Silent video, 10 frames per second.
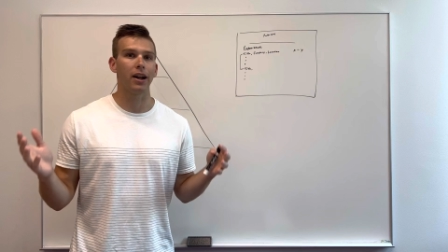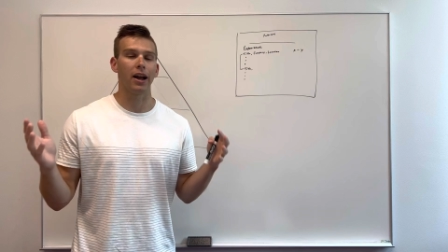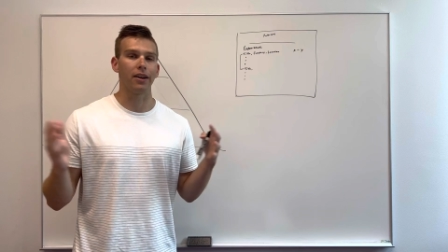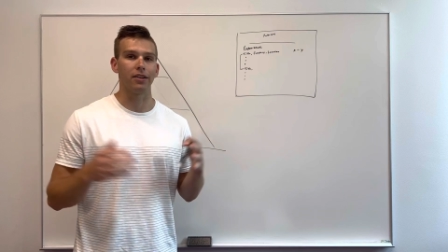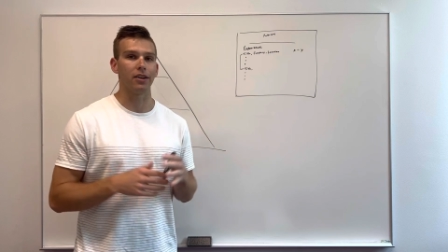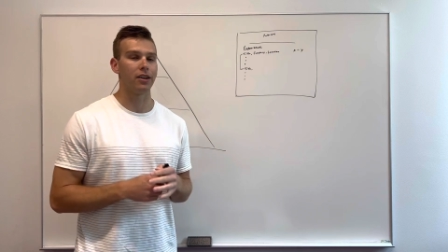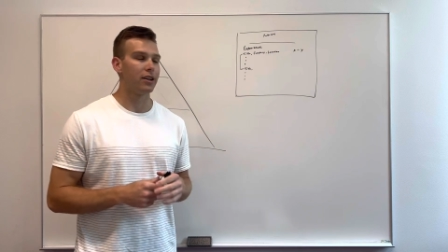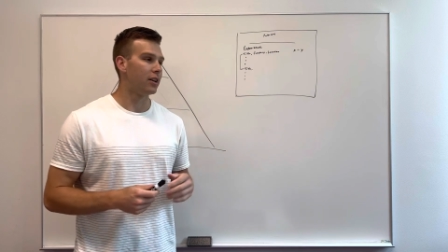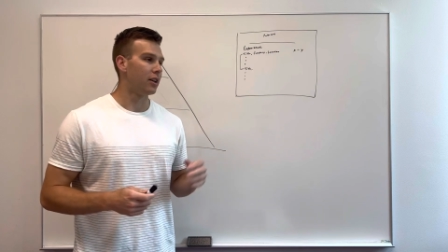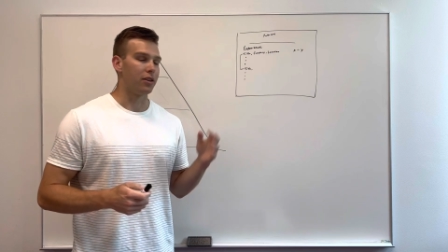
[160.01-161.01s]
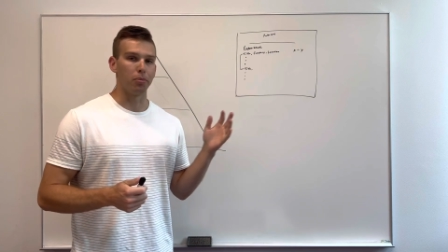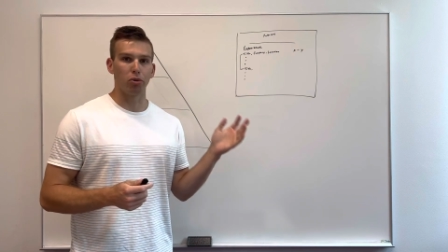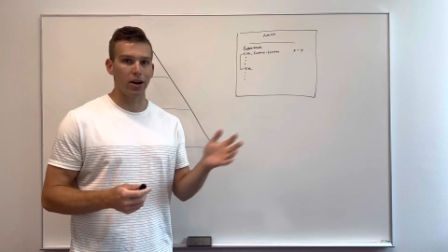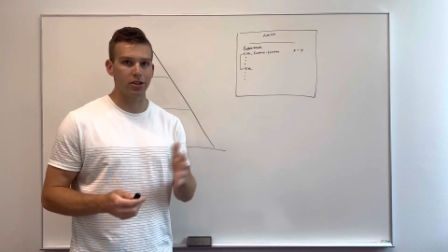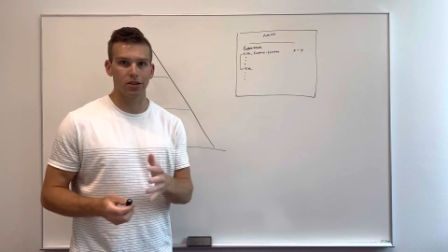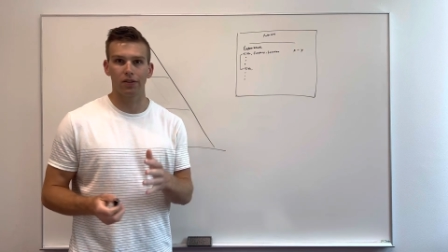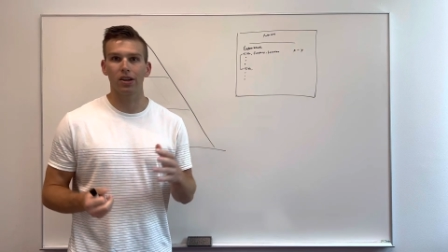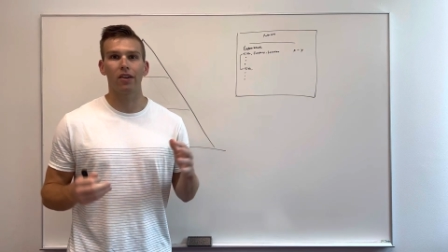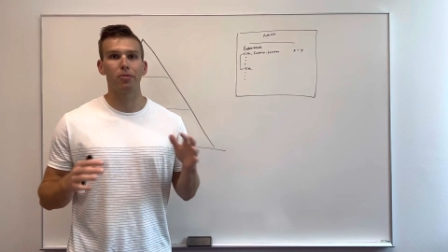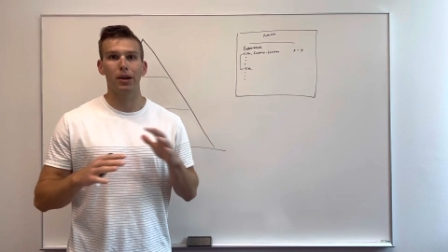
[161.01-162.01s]
And the branches of the
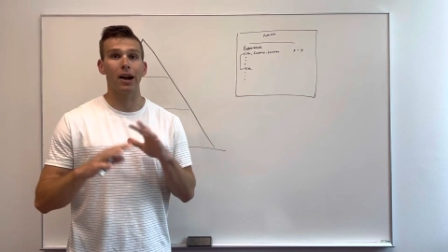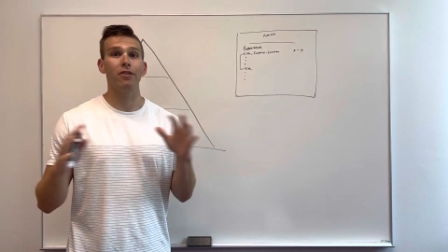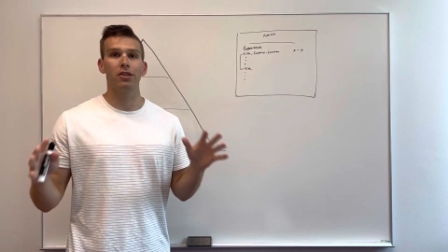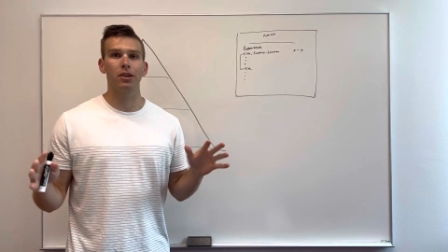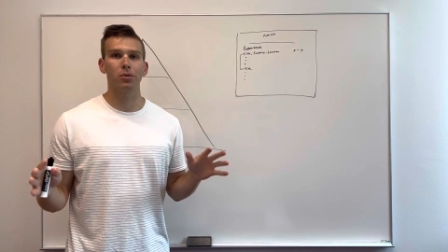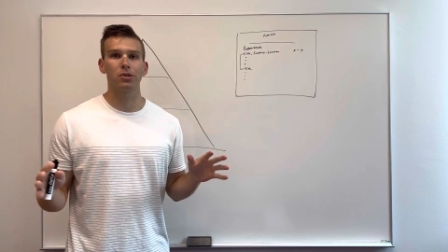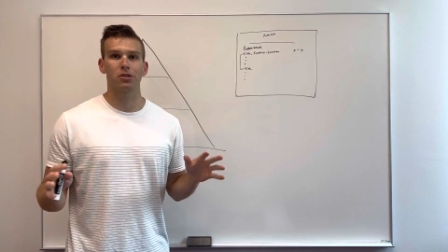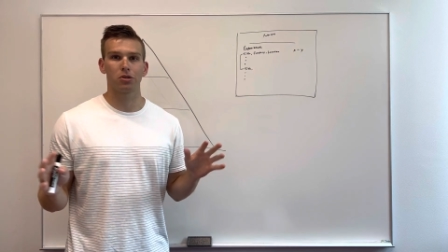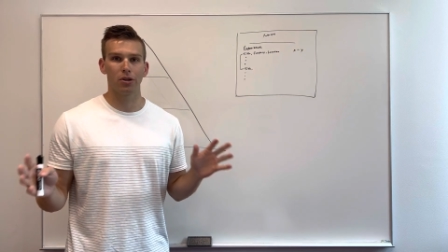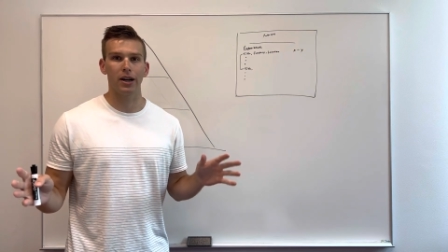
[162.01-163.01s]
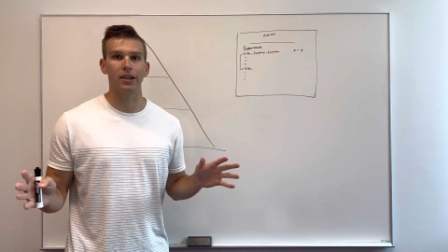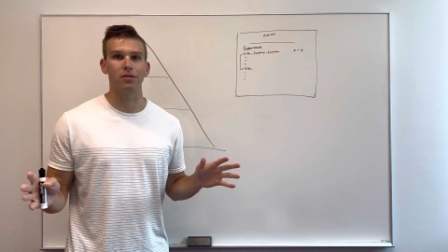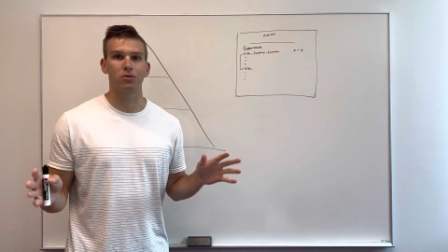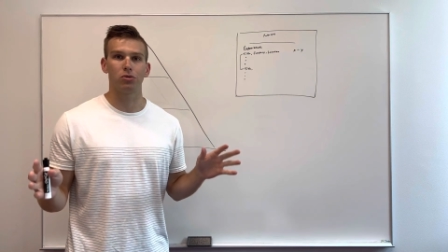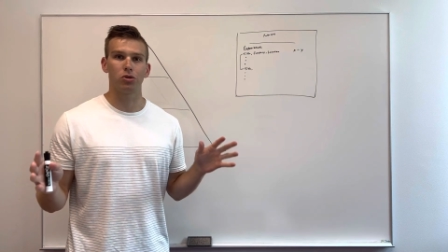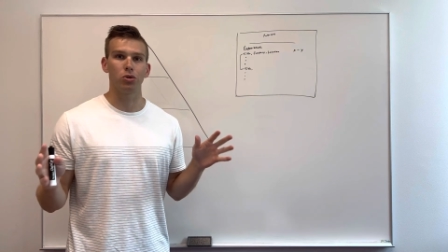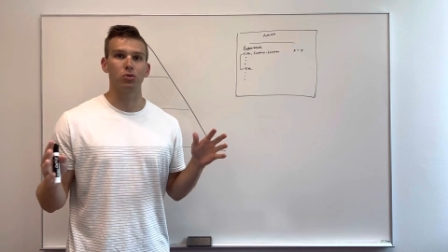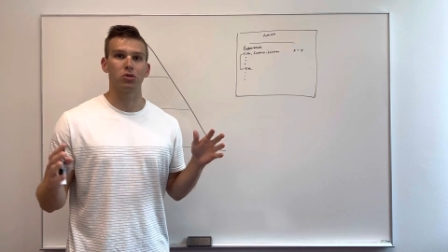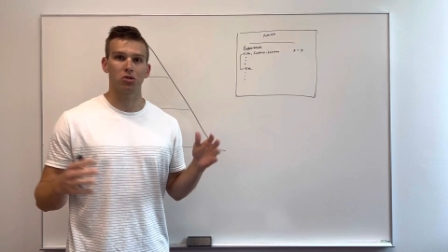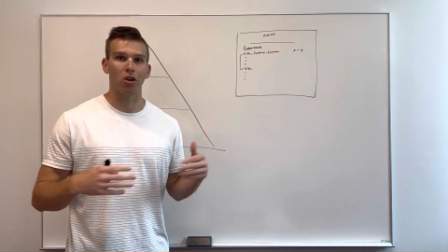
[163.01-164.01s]
government, everything was created to
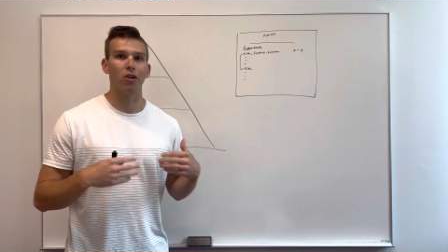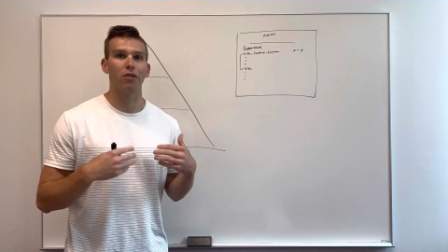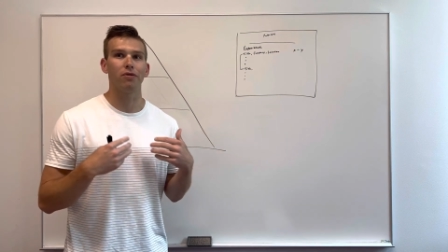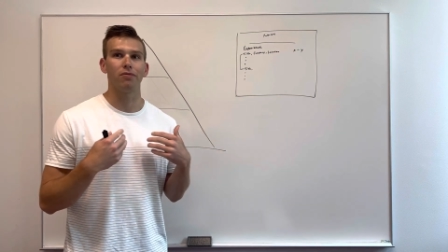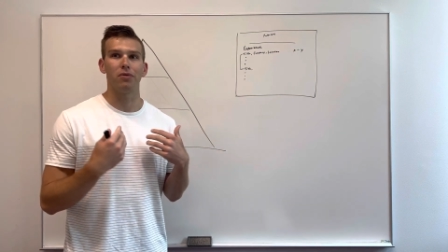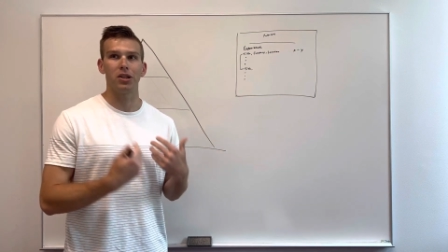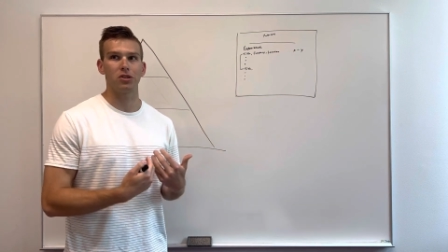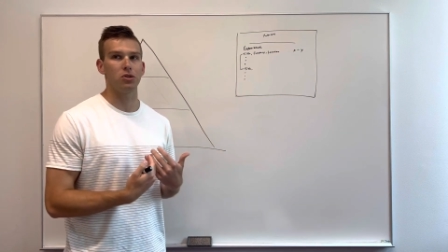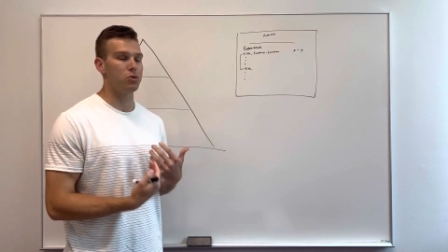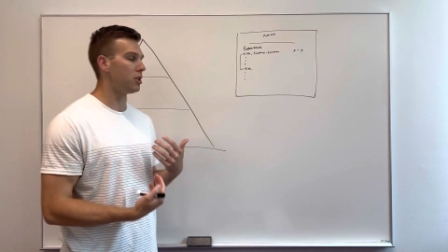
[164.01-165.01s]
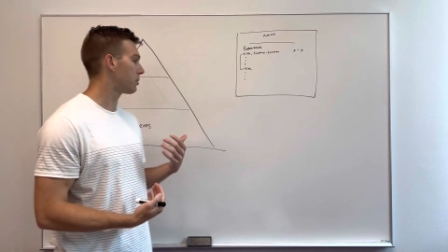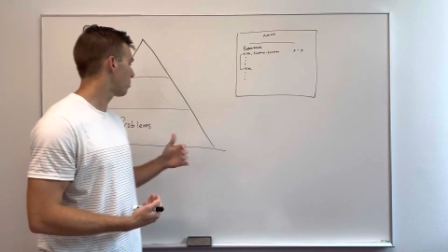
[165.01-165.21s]
solve this unique